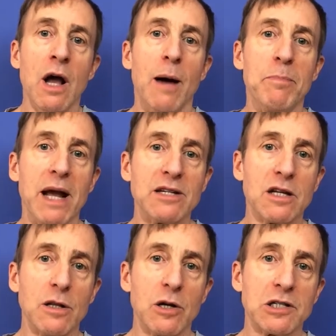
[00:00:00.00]
I'm based
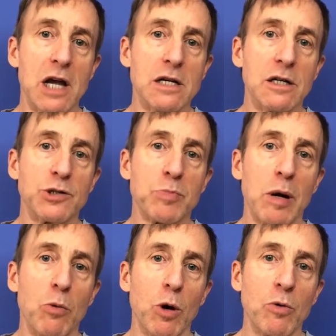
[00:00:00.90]
in Los Angeles, but I
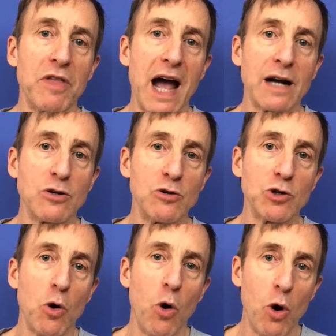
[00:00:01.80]
work with
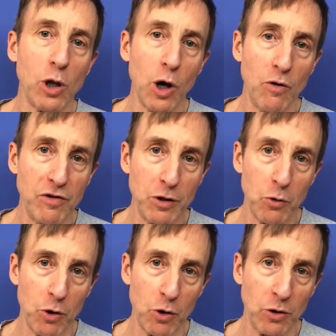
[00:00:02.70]
actors all over the
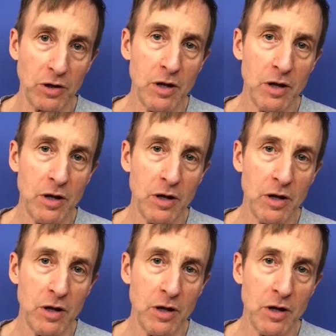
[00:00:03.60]
world.